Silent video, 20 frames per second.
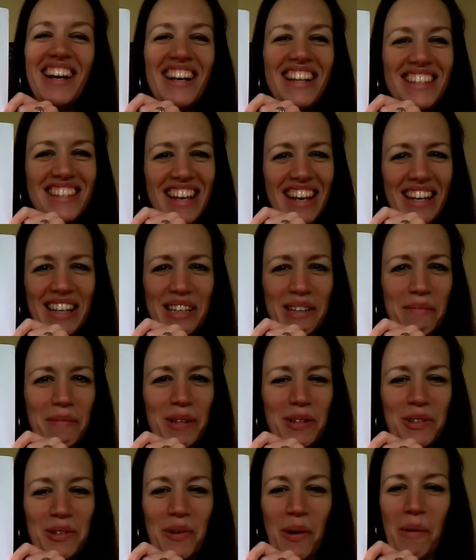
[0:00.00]
It's getting a
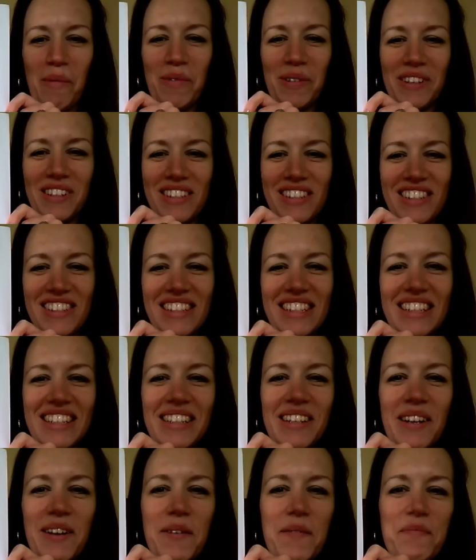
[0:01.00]
bit too obvious, isn't
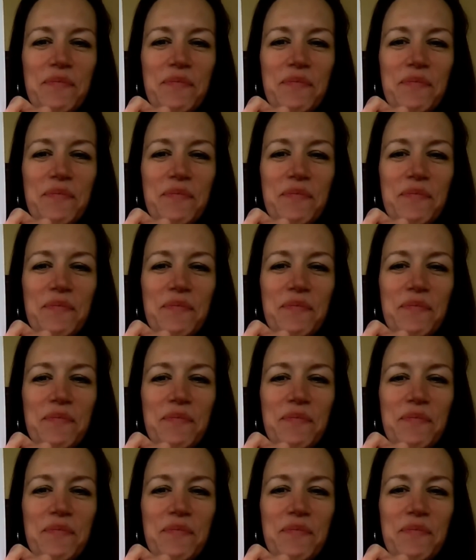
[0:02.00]
it?